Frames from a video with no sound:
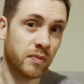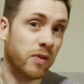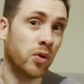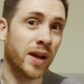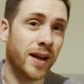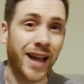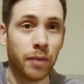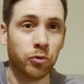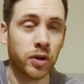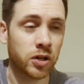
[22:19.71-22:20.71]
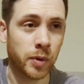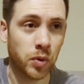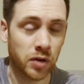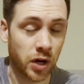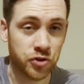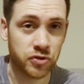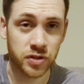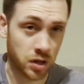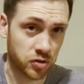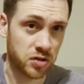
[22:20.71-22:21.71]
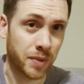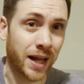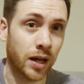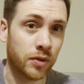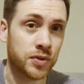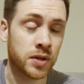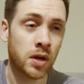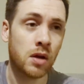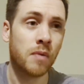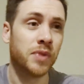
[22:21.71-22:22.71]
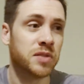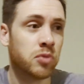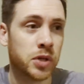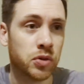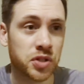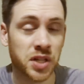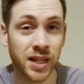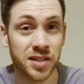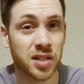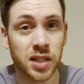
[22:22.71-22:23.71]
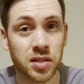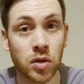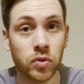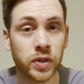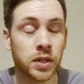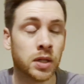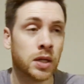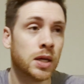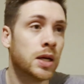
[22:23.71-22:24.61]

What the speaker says: vlogging camera that could be worth hundreds and hundreds of pounds. That's probably not just going to instantly solve it.